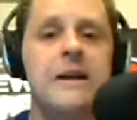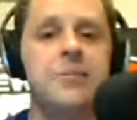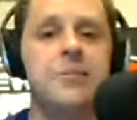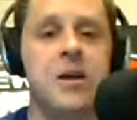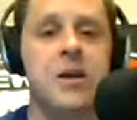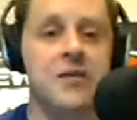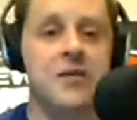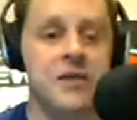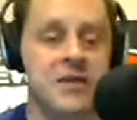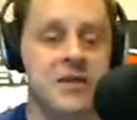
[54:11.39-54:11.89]

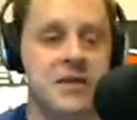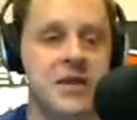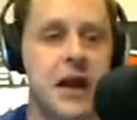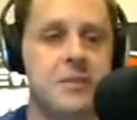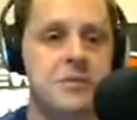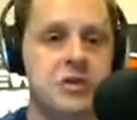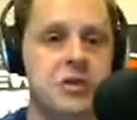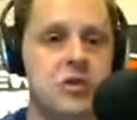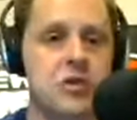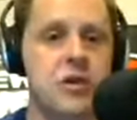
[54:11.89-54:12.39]
But if it
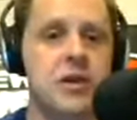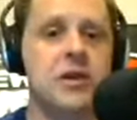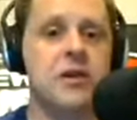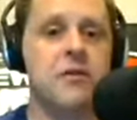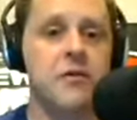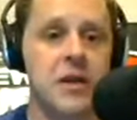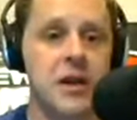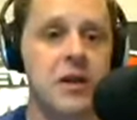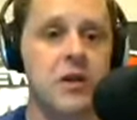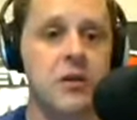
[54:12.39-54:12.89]
stops turning, the
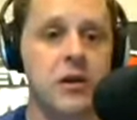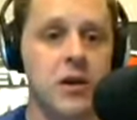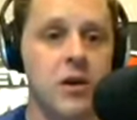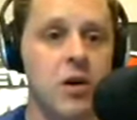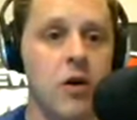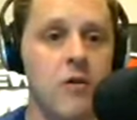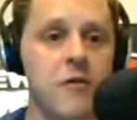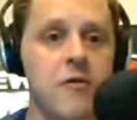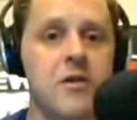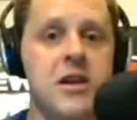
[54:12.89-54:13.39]
video can
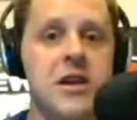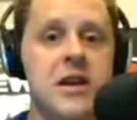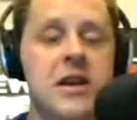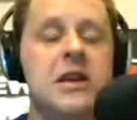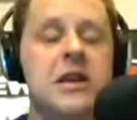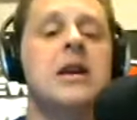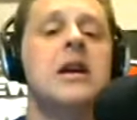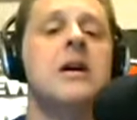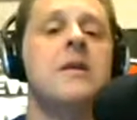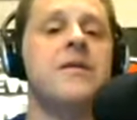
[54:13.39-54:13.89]
overheat.
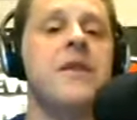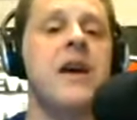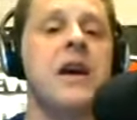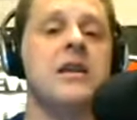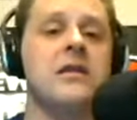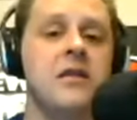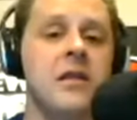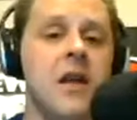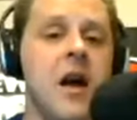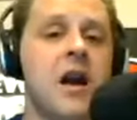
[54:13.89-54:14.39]
That
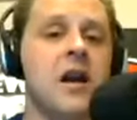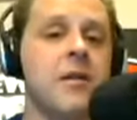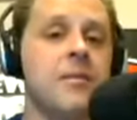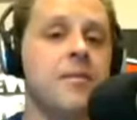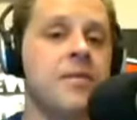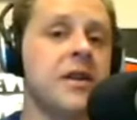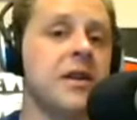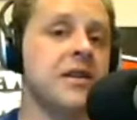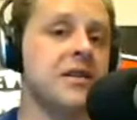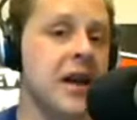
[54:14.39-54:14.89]
can lock up
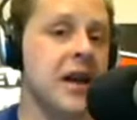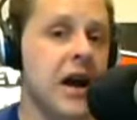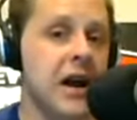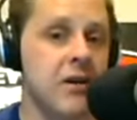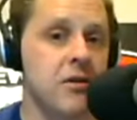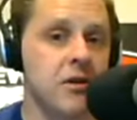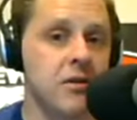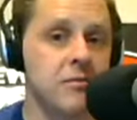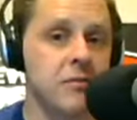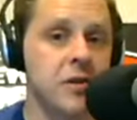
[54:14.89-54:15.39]
the
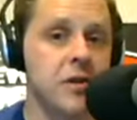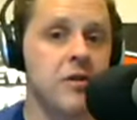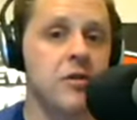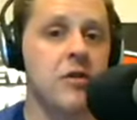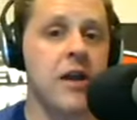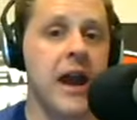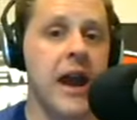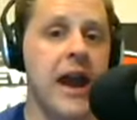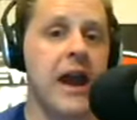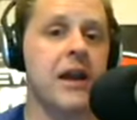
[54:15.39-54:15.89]
entire
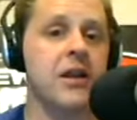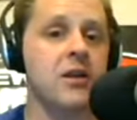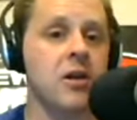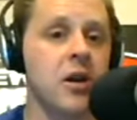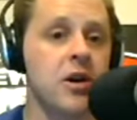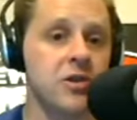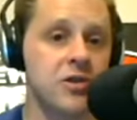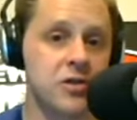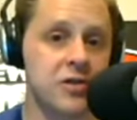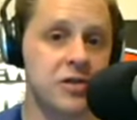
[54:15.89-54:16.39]
computer and
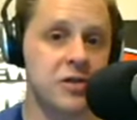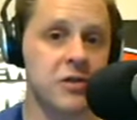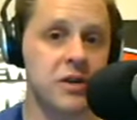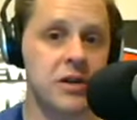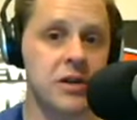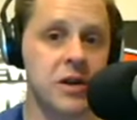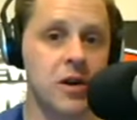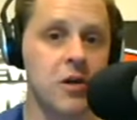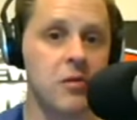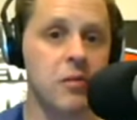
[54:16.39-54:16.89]
cause your screen
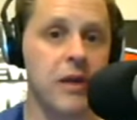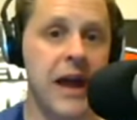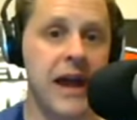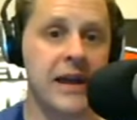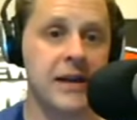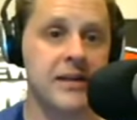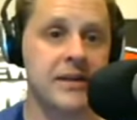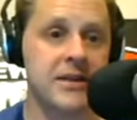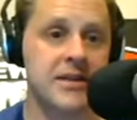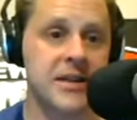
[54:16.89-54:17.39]
to go
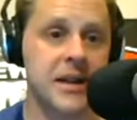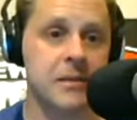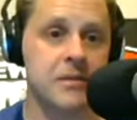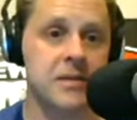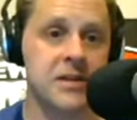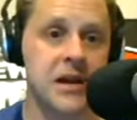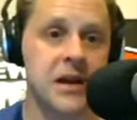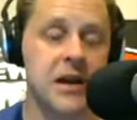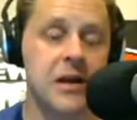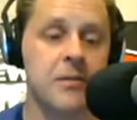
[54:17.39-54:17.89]
black at the same
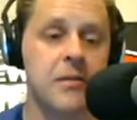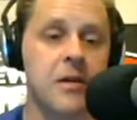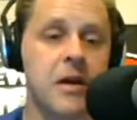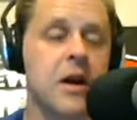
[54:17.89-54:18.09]
time.